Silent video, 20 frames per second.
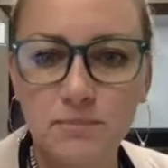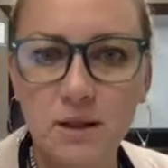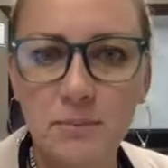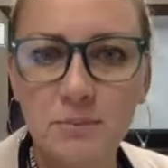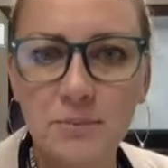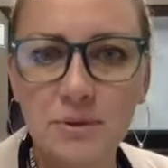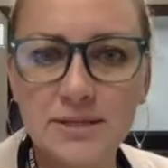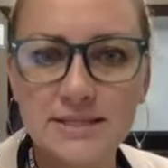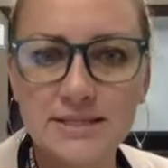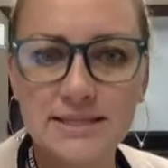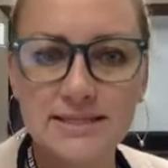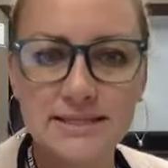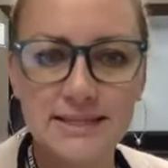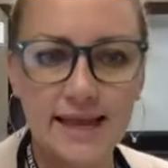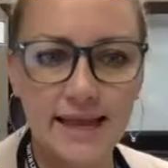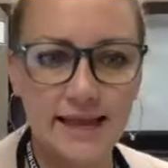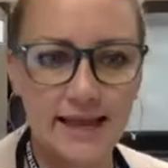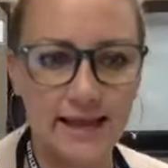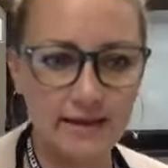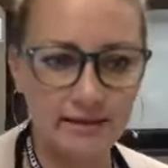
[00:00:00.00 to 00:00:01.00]
But
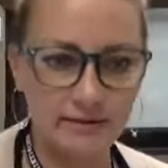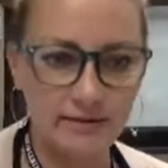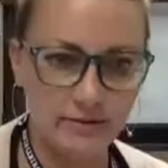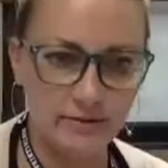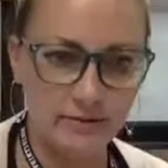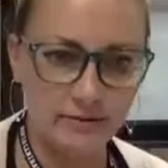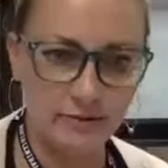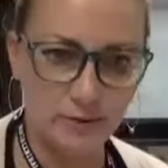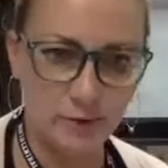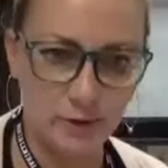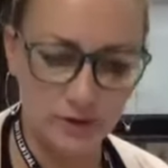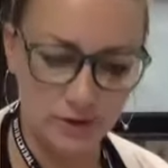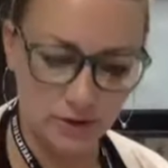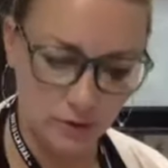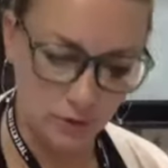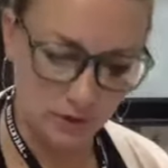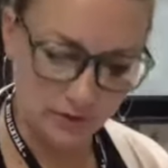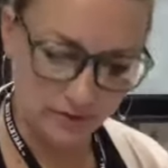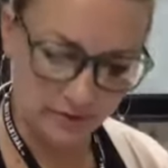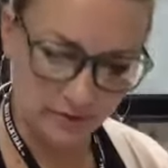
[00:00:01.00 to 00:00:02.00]
today, for the
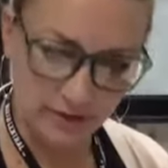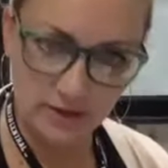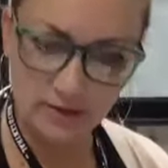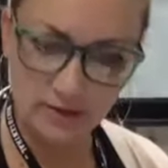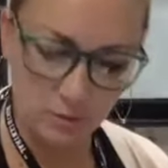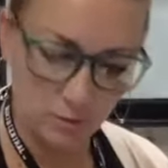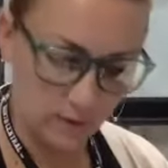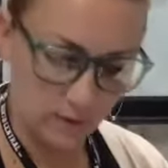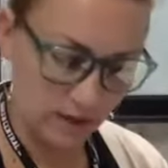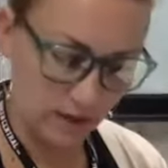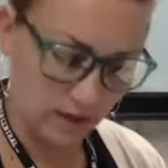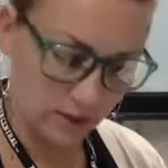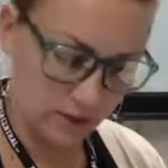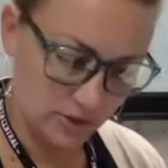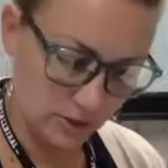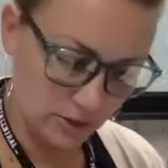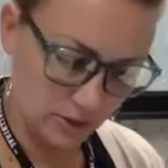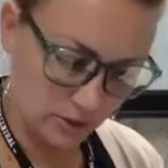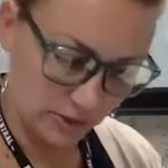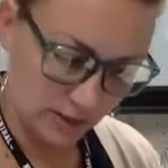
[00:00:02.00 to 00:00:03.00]
25th, we are
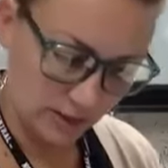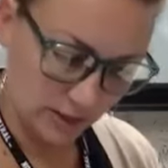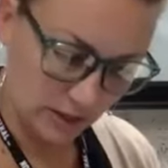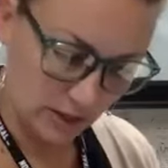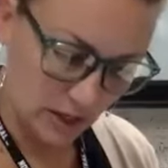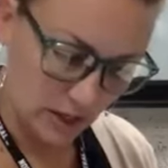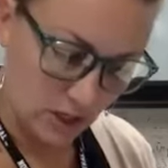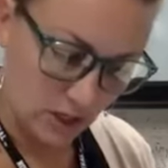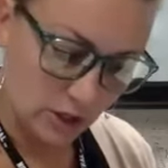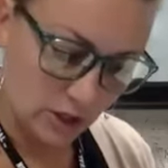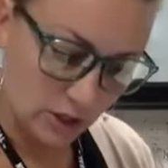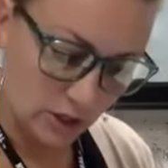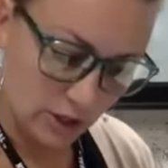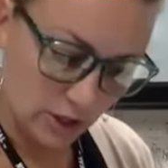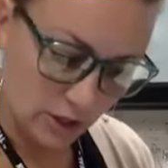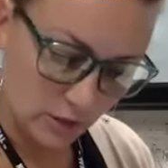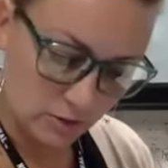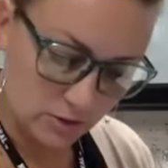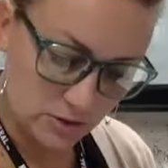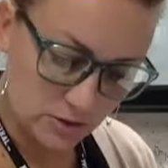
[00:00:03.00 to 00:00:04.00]
doing
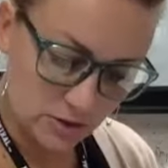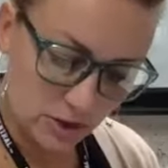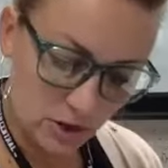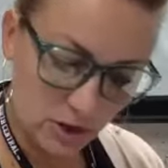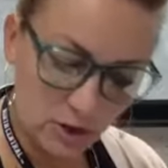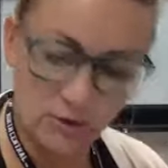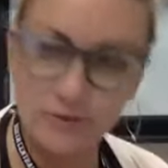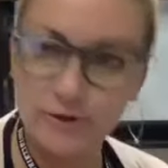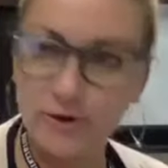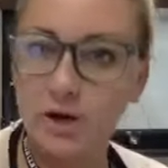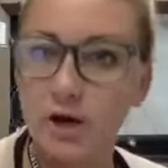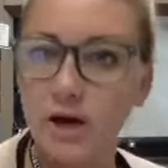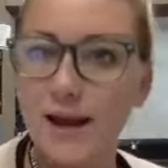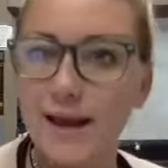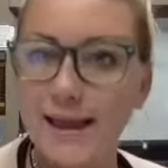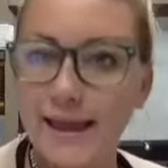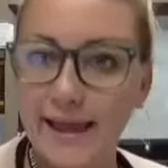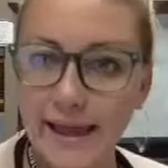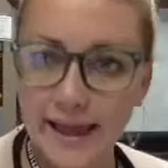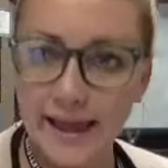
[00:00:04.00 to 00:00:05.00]
notes over
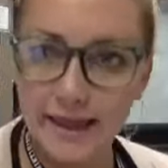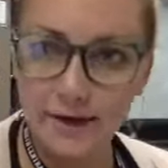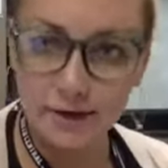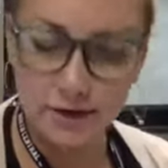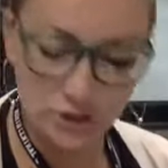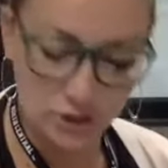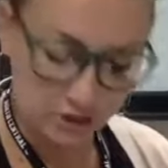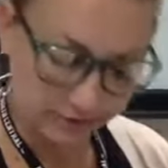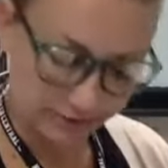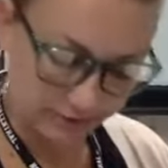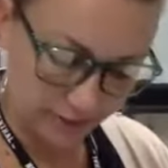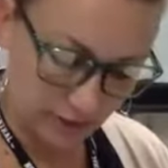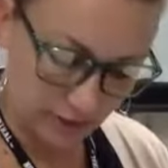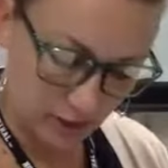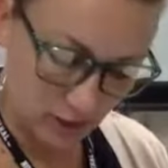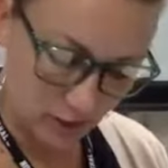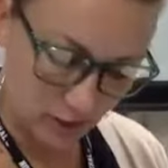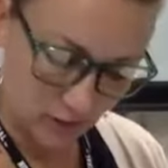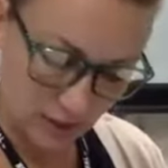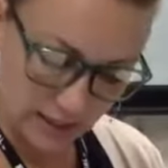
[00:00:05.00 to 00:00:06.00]
energy
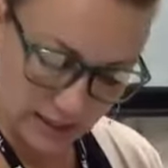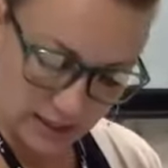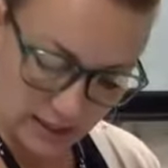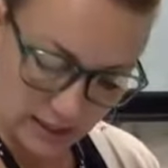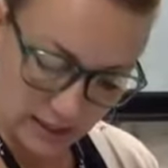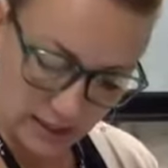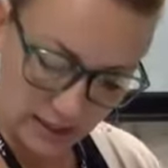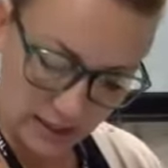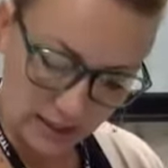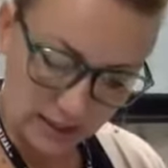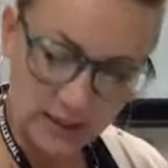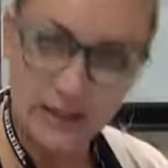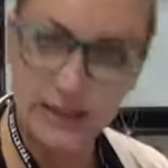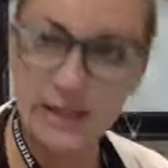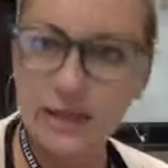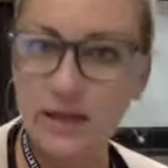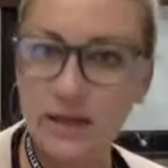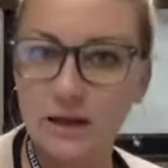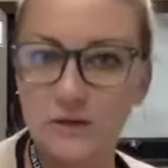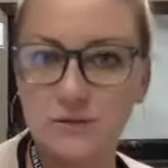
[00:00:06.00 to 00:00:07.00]
flow in
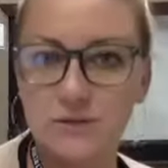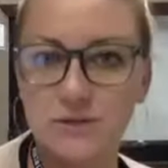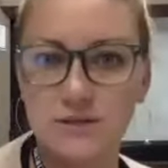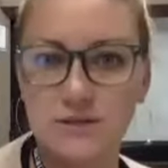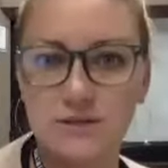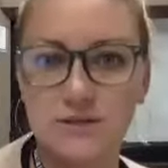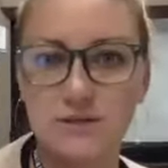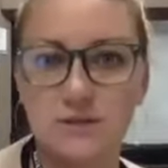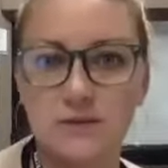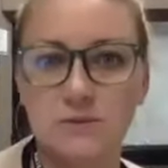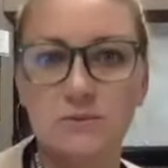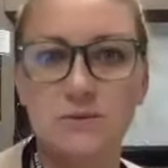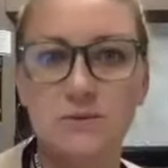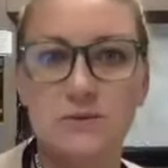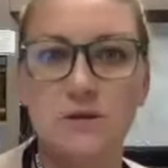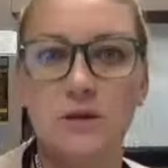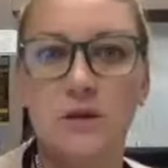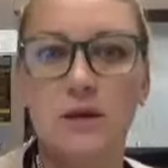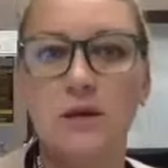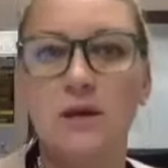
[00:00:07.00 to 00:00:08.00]

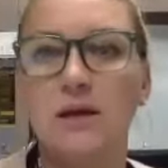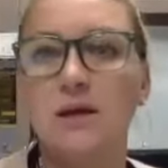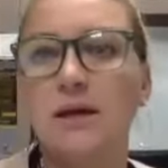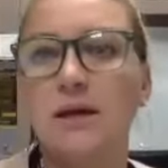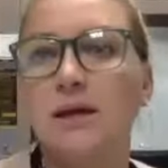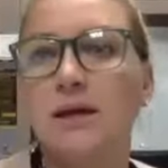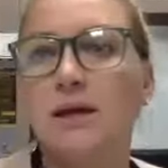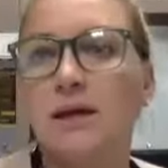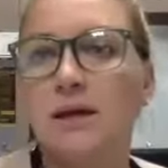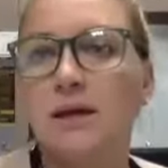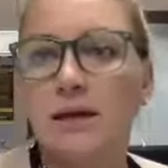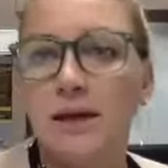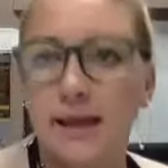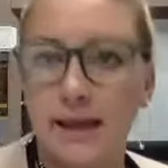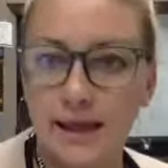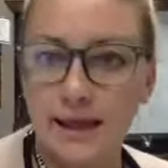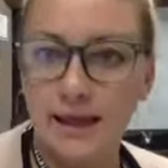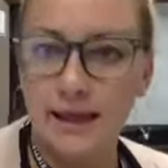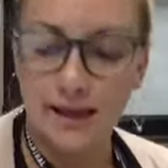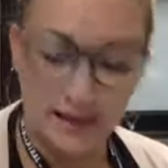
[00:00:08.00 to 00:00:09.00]
ecosystems.
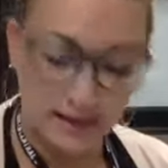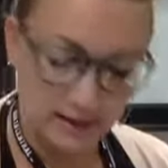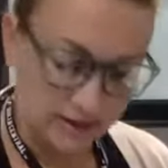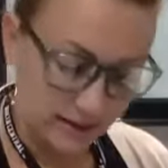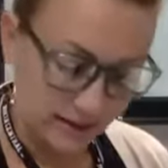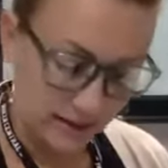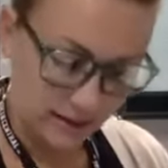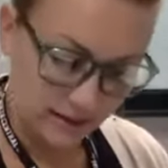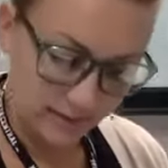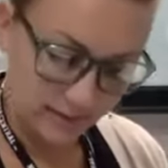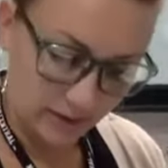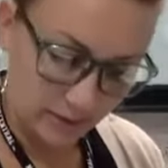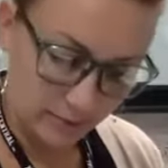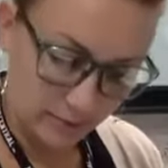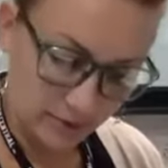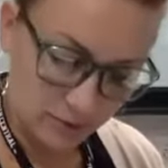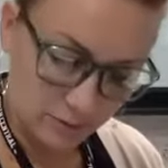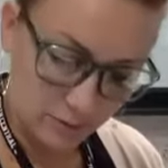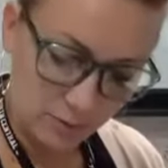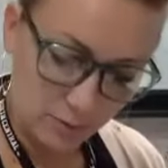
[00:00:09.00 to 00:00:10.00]
And I've got a
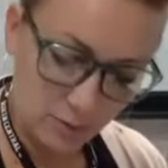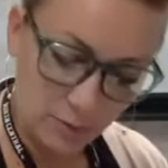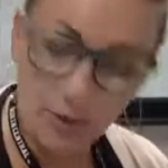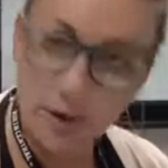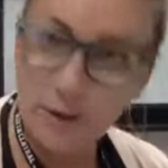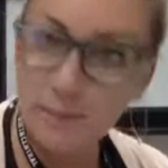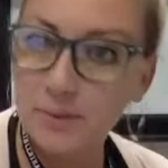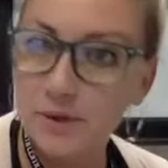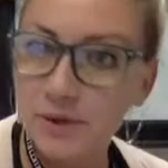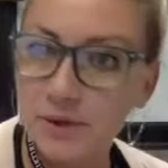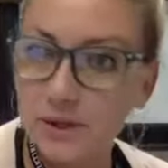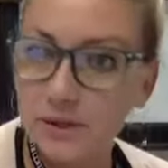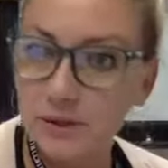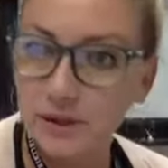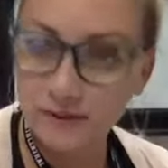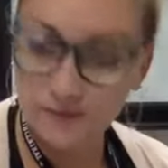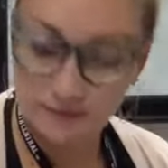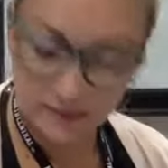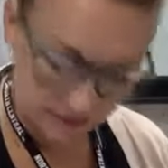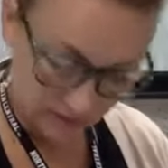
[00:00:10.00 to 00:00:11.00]
bunch of people popping in
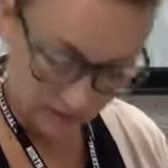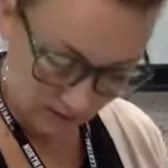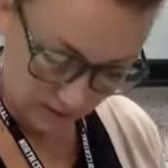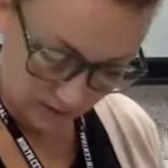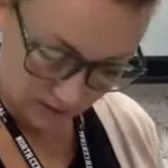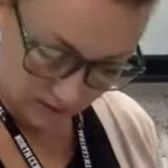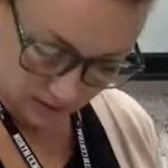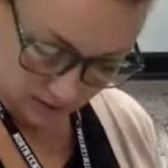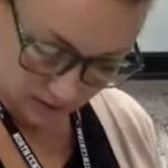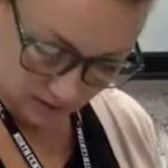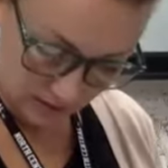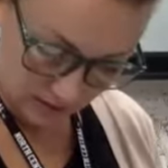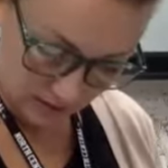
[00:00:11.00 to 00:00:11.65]
all of a sudden.